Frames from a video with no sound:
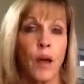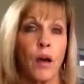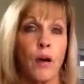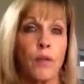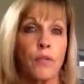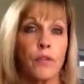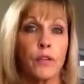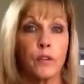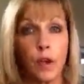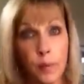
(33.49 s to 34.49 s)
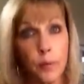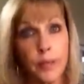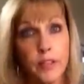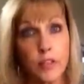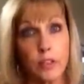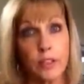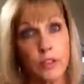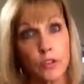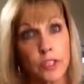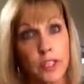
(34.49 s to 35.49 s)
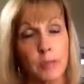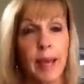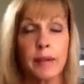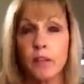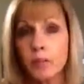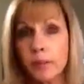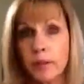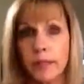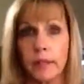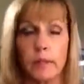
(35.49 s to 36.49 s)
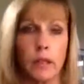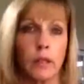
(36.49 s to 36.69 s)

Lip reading: of your operation, is your team. How do you build it?